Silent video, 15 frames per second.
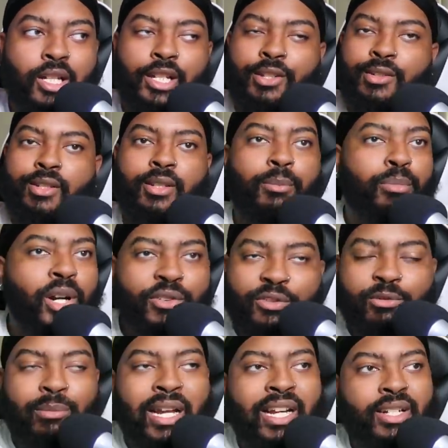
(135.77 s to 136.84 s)
It's the
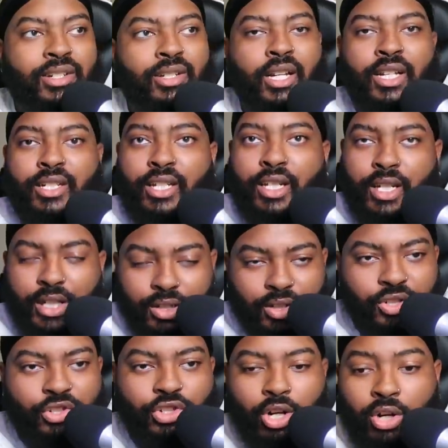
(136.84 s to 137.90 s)
perfect match to
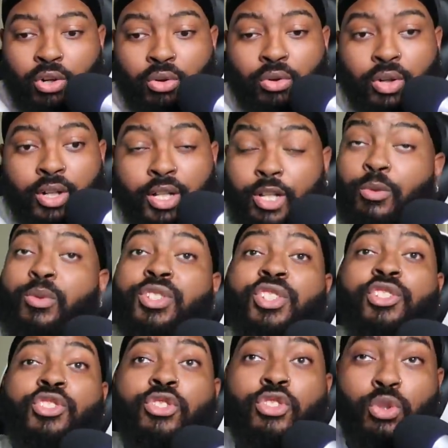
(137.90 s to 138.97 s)
end the show. It was
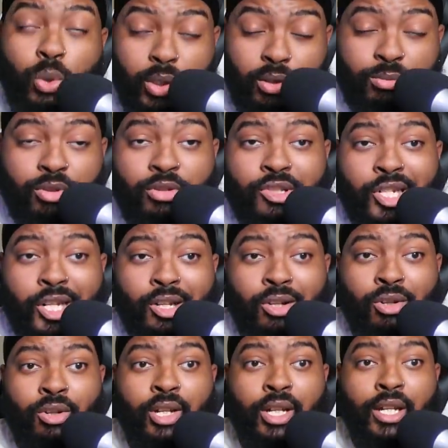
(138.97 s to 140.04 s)
enjoyable as
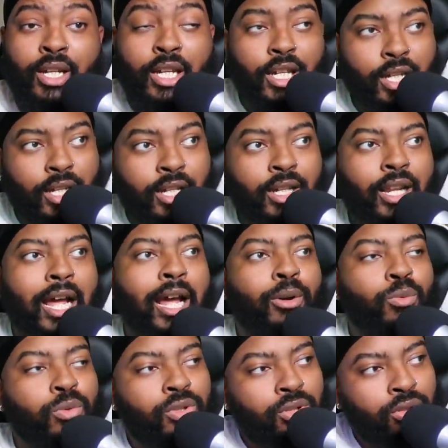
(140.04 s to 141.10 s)
hell. And I
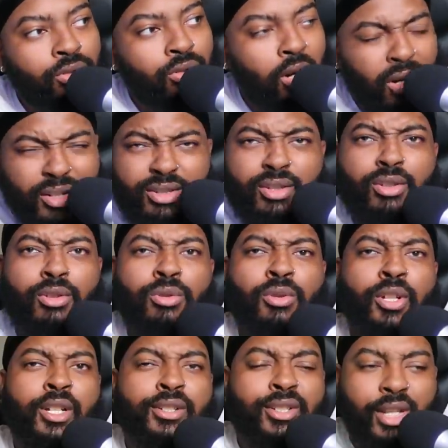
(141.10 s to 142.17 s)
will also
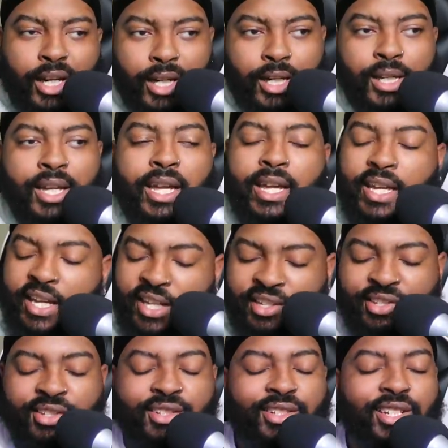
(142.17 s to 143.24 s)
say
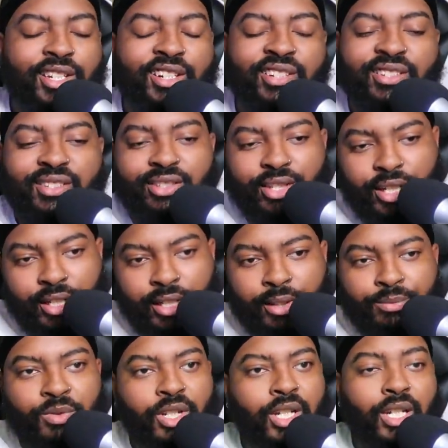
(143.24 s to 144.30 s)
Edge did his
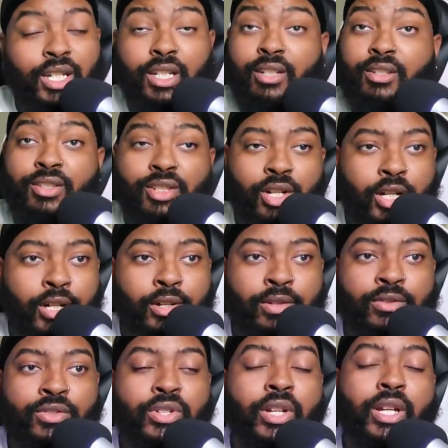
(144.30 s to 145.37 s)
thing. He
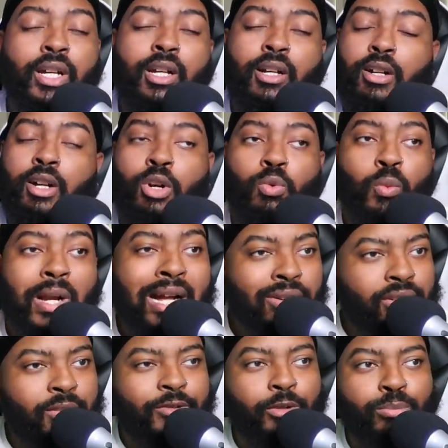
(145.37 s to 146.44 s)
deserves a
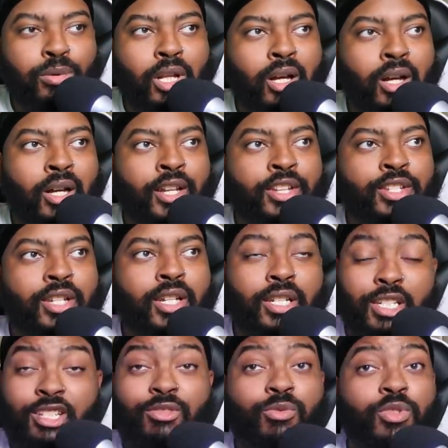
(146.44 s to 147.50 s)
round of applause.
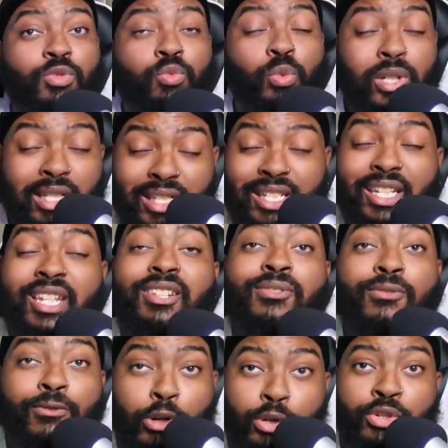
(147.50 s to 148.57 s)
This was really his
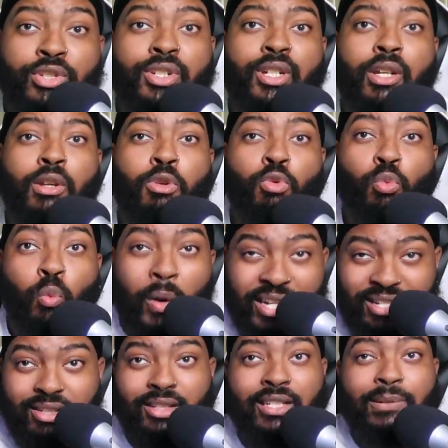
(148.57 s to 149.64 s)
first
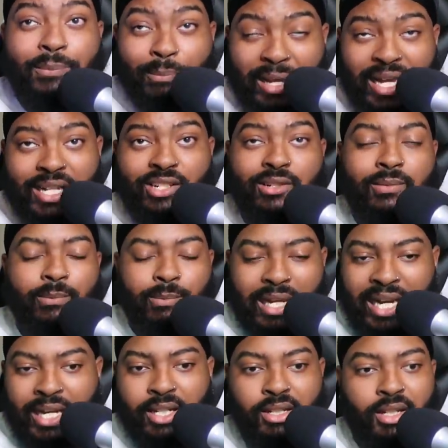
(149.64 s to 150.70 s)
wrestling match
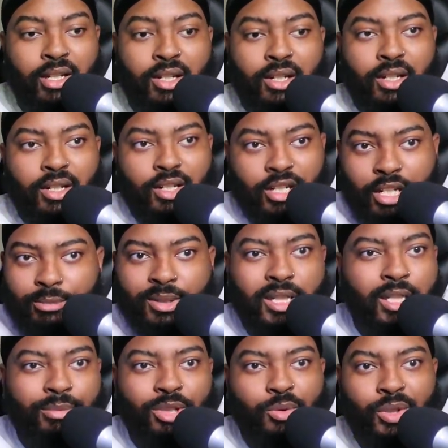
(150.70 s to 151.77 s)
back in the
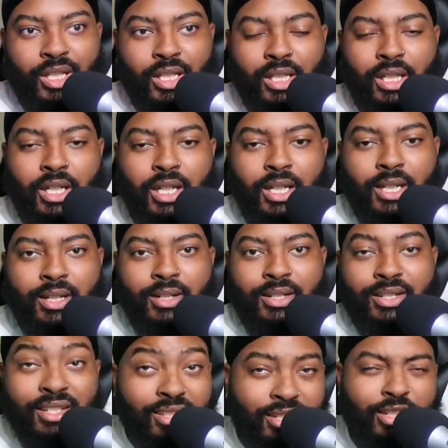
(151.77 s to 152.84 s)
WWE
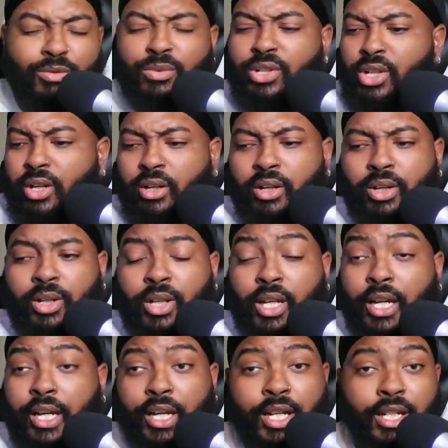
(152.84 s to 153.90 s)
since his return,
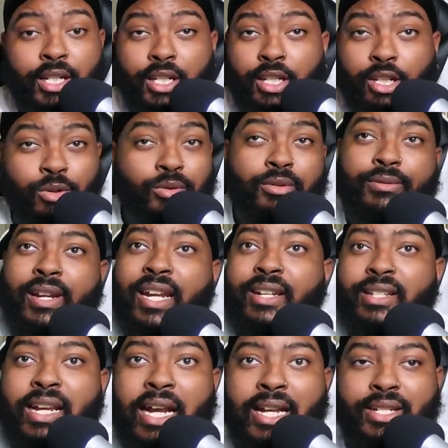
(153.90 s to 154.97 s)
and it was
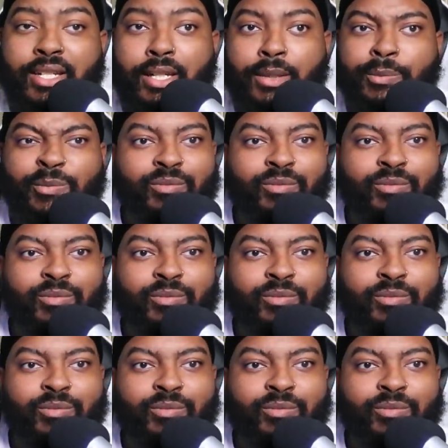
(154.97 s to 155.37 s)
fantastic.